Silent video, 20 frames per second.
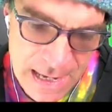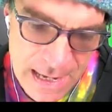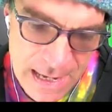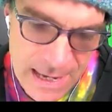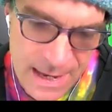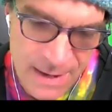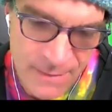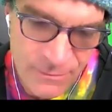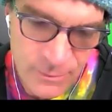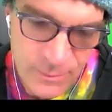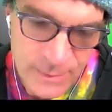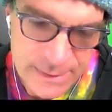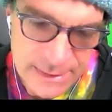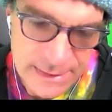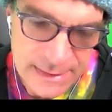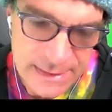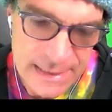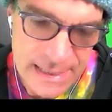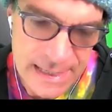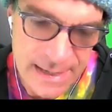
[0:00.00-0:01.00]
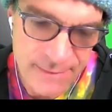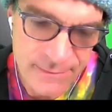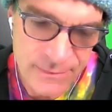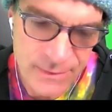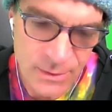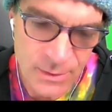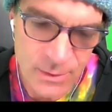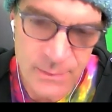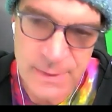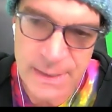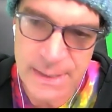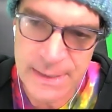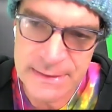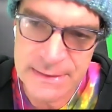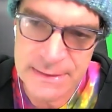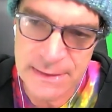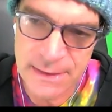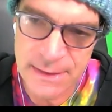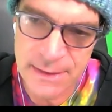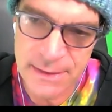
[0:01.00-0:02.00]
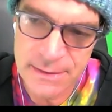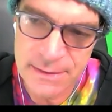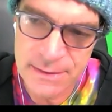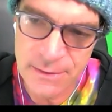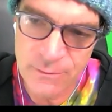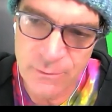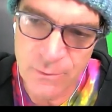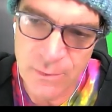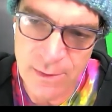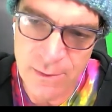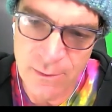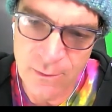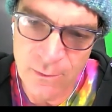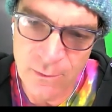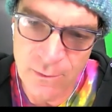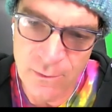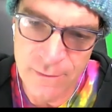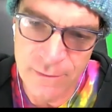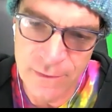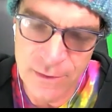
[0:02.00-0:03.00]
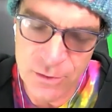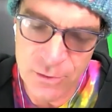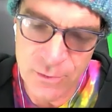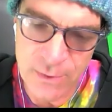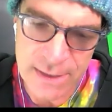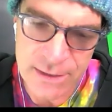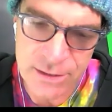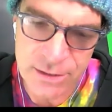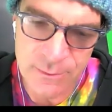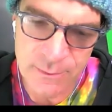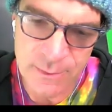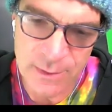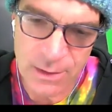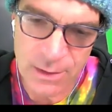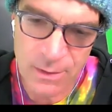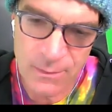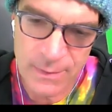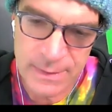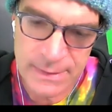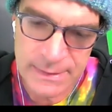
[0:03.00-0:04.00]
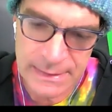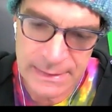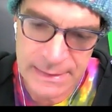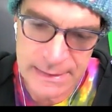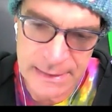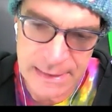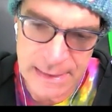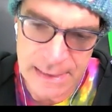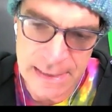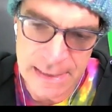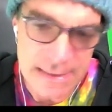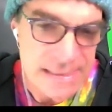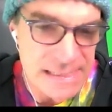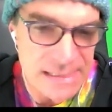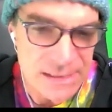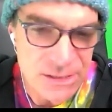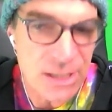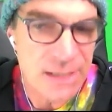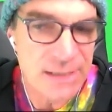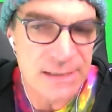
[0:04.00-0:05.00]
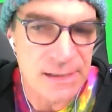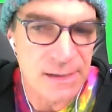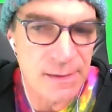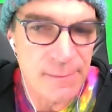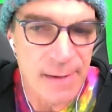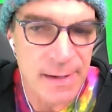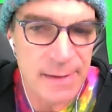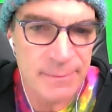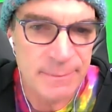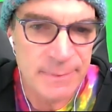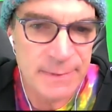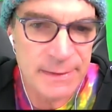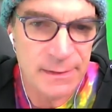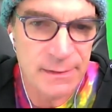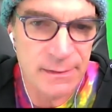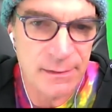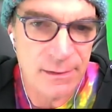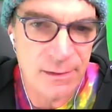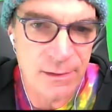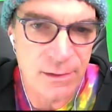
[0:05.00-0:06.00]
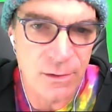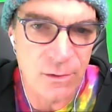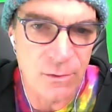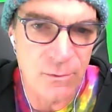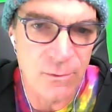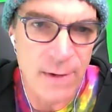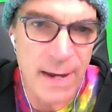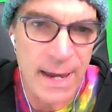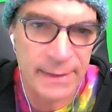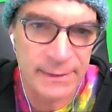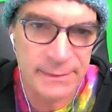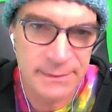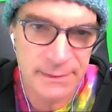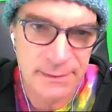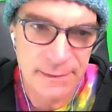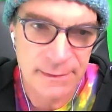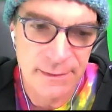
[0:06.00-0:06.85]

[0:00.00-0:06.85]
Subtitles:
everyone can have their own ideas of the direction we're going, and each idea might be correct.